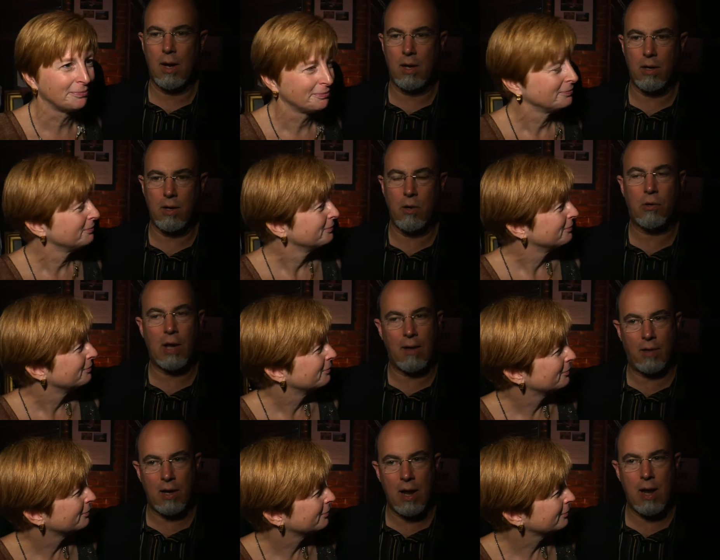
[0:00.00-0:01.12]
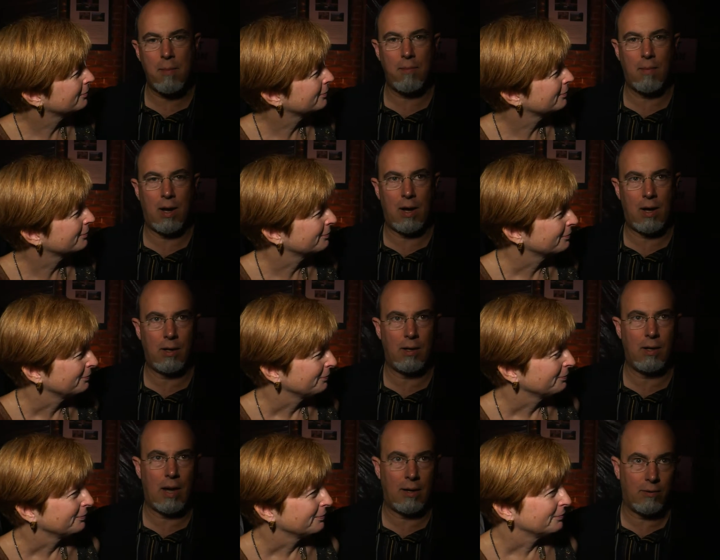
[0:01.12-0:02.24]
Speaker 1: It used to have the name uh,
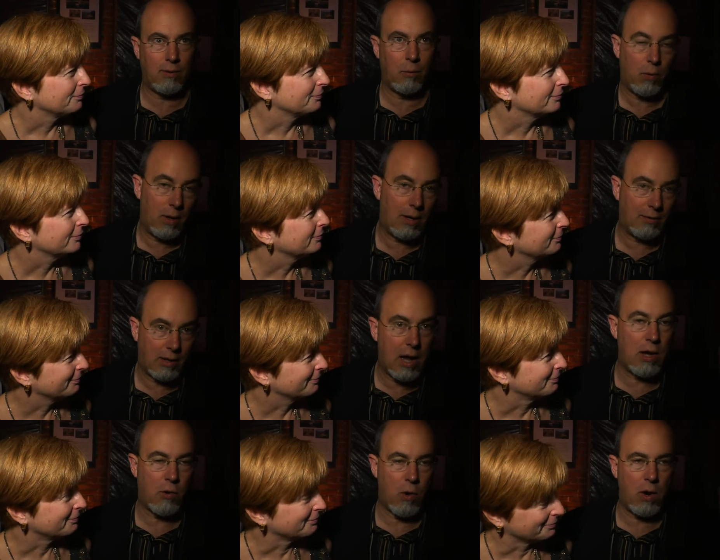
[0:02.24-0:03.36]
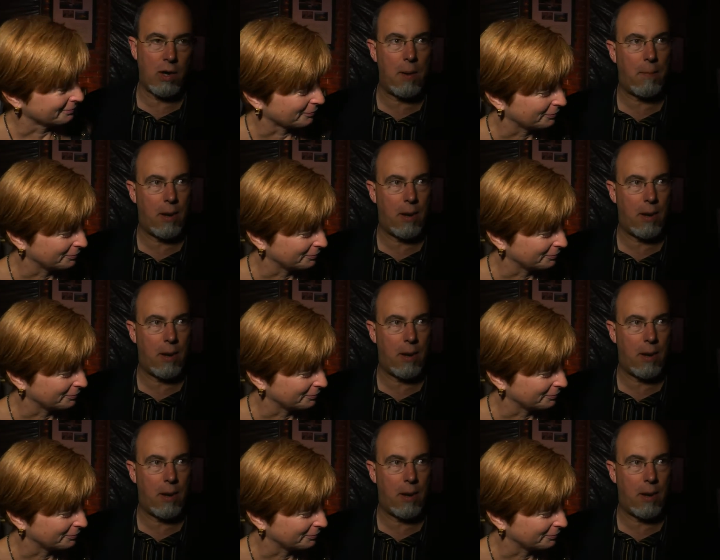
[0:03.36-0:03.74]
as, as a kid growing up